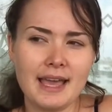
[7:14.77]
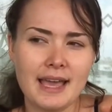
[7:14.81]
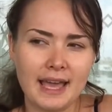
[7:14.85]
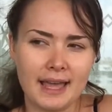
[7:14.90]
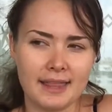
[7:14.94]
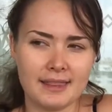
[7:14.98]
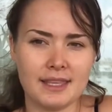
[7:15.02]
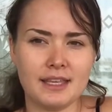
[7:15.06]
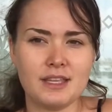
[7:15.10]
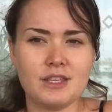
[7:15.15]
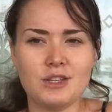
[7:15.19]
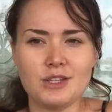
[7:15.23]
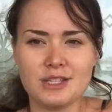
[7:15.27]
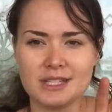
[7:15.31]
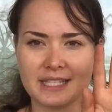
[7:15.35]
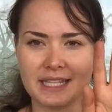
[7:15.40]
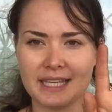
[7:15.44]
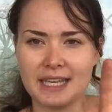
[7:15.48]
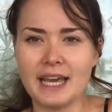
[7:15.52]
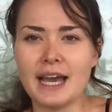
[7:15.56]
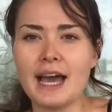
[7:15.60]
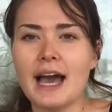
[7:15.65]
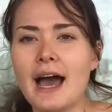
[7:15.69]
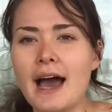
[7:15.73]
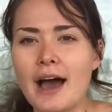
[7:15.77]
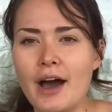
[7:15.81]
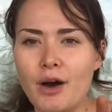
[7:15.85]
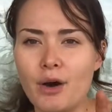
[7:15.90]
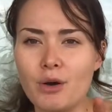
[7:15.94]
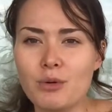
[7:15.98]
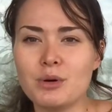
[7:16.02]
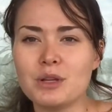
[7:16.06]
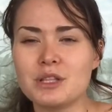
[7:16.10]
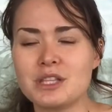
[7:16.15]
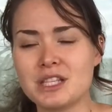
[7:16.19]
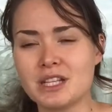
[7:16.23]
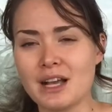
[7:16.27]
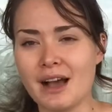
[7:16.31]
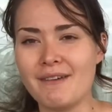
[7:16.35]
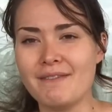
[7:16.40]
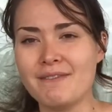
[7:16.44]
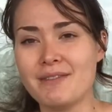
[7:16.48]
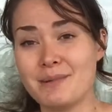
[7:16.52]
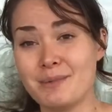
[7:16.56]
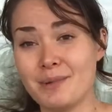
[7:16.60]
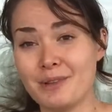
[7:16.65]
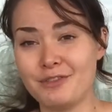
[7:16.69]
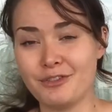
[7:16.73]
and then you see how what's
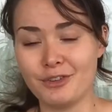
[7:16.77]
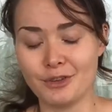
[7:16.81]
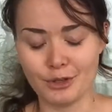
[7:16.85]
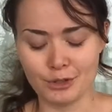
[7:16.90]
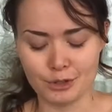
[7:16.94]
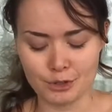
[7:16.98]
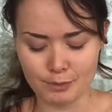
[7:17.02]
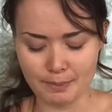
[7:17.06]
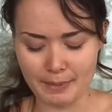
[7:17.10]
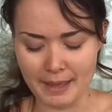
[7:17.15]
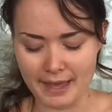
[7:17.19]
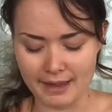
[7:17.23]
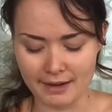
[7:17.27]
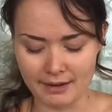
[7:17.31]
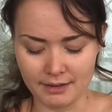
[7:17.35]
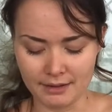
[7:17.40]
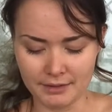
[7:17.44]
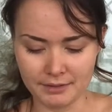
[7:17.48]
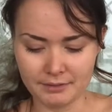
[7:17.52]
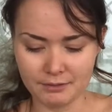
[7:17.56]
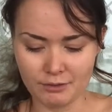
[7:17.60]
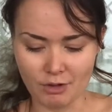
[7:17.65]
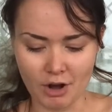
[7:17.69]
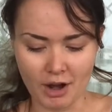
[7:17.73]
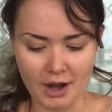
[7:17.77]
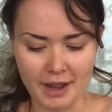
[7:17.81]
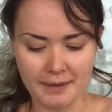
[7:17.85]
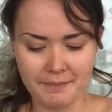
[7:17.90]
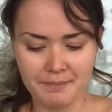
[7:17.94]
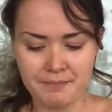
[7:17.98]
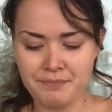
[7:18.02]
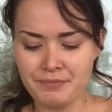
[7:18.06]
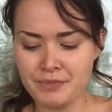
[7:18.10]
comfortable for you to pedal, right?